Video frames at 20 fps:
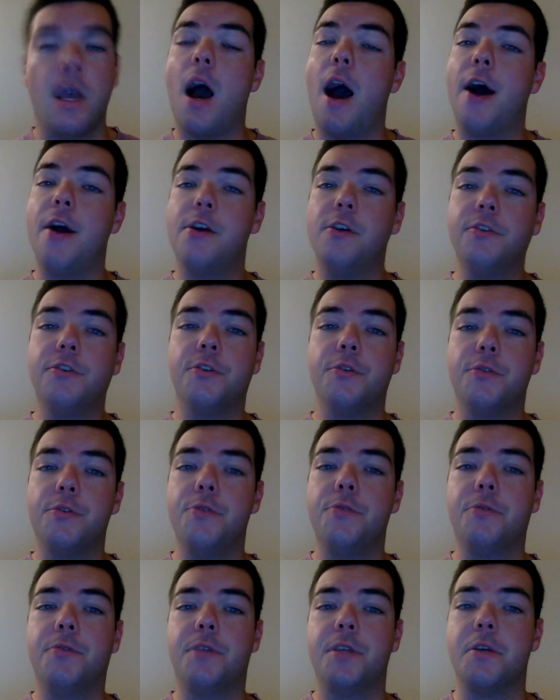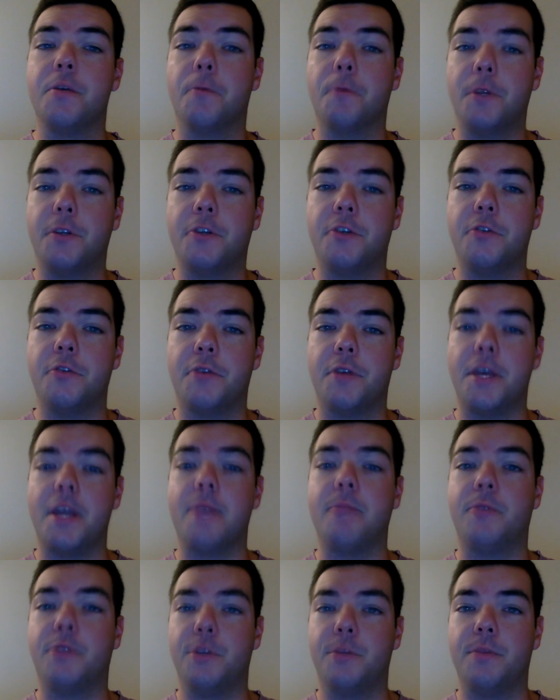I also used the original
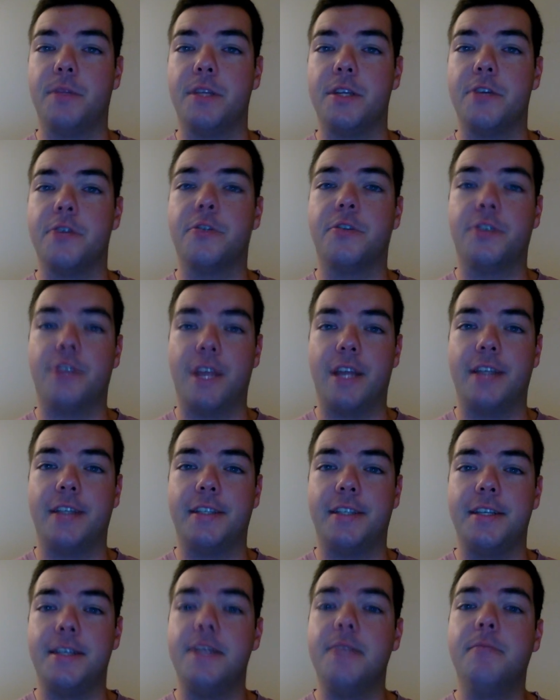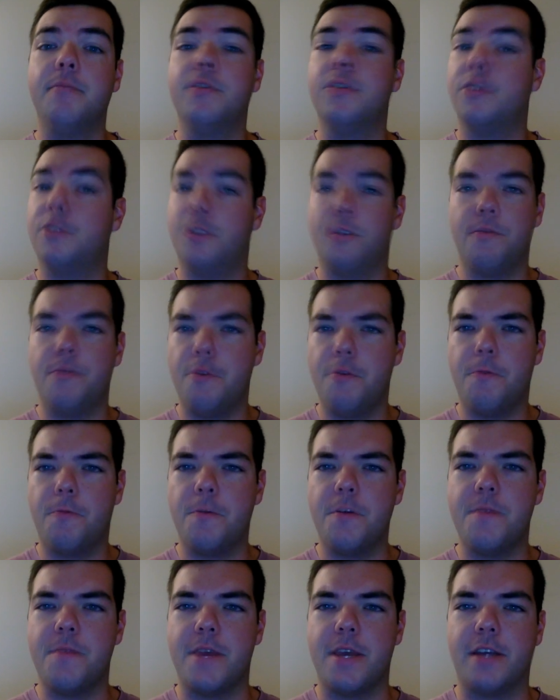game gym leaders and teams, so no
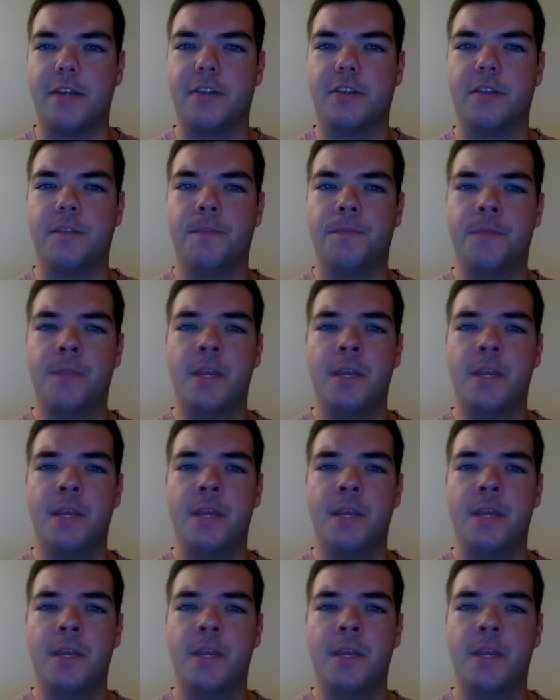remakes.